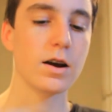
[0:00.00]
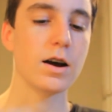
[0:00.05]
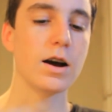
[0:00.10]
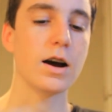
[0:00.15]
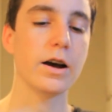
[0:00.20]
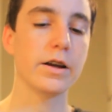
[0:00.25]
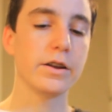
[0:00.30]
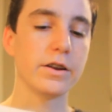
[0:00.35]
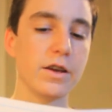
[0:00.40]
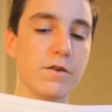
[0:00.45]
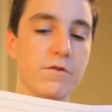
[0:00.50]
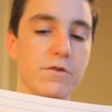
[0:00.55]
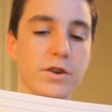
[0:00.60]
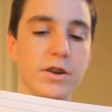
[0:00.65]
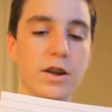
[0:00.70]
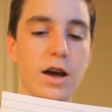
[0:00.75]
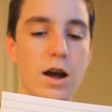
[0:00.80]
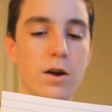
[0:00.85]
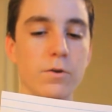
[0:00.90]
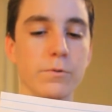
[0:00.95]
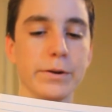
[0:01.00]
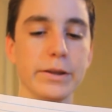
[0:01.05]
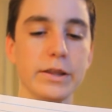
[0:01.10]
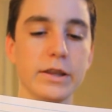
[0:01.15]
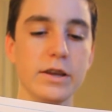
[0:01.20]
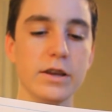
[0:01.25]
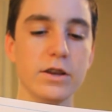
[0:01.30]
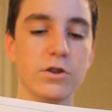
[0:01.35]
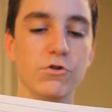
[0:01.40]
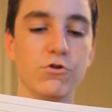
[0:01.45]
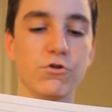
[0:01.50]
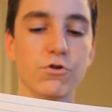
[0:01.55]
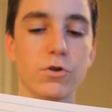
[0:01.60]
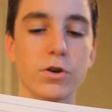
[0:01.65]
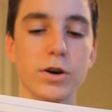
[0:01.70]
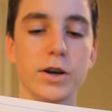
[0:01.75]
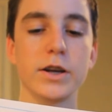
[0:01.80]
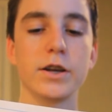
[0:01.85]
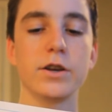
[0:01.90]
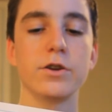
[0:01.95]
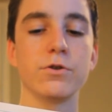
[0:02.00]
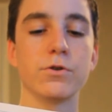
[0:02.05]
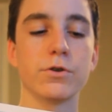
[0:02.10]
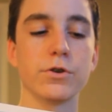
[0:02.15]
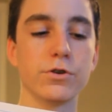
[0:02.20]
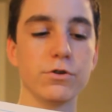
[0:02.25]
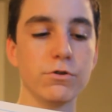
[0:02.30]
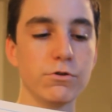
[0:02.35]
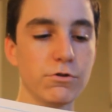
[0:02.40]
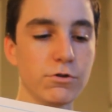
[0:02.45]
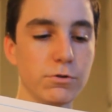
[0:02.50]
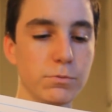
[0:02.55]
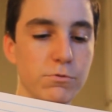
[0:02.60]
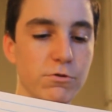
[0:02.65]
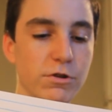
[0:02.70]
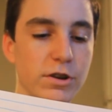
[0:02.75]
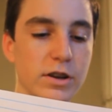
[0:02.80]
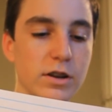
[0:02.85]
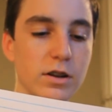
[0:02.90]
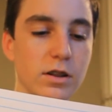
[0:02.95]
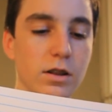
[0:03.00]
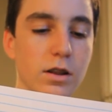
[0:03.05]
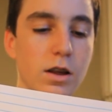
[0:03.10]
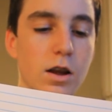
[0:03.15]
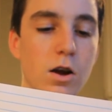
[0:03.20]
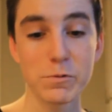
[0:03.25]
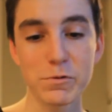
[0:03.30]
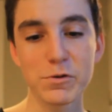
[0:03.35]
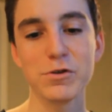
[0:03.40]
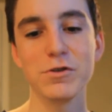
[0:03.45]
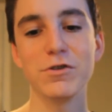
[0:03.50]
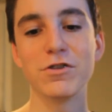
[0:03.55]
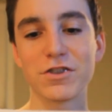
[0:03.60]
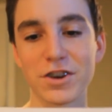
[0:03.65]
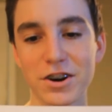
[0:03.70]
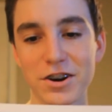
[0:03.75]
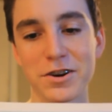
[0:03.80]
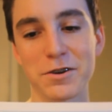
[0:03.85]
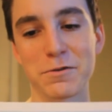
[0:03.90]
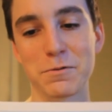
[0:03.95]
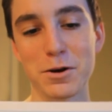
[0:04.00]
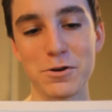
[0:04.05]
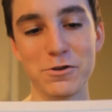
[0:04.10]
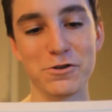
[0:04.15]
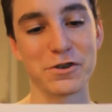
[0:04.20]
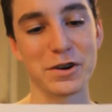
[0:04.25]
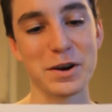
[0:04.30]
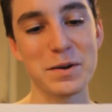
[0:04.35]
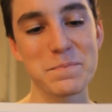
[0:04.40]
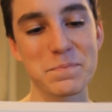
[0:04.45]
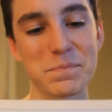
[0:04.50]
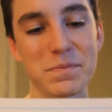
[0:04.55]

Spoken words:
Hi David, I really enjoy your YouTube channel. When will you start your road trip?